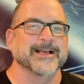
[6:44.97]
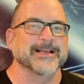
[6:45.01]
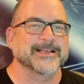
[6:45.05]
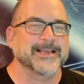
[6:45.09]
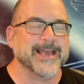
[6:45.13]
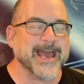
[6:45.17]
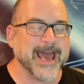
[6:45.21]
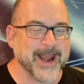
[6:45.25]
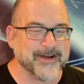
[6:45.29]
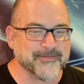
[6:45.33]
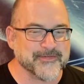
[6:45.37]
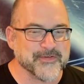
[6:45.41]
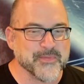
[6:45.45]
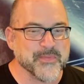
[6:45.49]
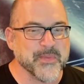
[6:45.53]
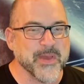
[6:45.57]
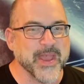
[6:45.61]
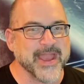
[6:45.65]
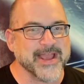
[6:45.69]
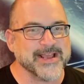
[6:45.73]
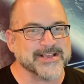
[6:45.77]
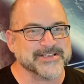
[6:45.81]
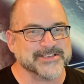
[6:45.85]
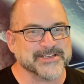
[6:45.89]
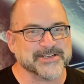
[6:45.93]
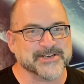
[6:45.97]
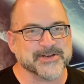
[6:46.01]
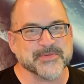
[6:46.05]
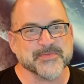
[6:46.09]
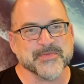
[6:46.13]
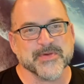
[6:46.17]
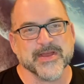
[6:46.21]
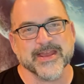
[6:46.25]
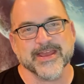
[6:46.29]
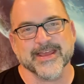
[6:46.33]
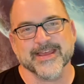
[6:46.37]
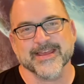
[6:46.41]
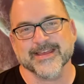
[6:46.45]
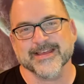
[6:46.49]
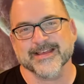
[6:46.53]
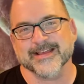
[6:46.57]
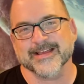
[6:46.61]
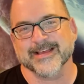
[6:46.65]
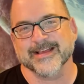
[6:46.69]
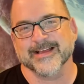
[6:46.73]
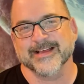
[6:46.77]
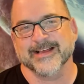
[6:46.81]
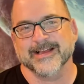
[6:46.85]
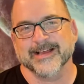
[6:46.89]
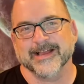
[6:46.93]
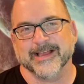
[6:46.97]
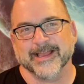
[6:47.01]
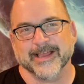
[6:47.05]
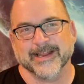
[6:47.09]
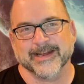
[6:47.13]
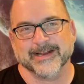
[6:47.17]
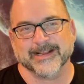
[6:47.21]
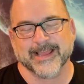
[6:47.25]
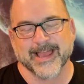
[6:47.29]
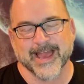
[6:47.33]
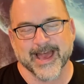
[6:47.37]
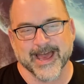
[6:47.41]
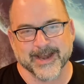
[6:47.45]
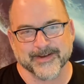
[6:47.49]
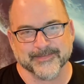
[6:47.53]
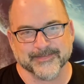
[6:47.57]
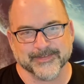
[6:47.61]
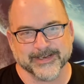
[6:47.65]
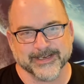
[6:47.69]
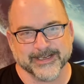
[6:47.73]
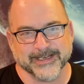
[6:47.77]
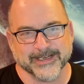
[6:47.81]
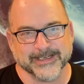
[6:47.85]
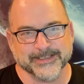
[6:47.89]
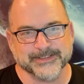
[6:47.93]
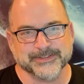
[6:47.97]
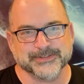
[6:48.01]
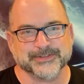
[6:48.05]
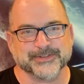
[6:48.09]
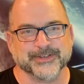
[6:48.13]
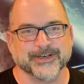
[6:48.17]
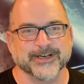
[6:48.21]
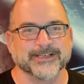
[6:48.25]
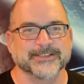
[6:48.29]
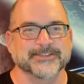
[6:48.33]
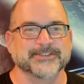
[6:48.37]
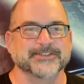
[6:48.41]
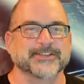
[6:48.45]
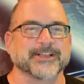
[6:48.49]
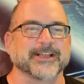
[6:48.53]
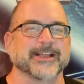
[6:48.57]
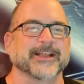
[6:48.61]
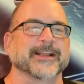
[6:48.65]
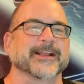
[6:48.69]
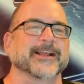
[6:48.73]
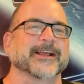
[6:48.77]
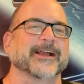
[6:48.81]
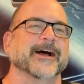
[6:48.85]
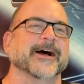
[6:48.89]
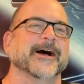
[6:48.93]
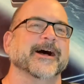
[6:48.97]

Kind of amazing to me and kind of interesting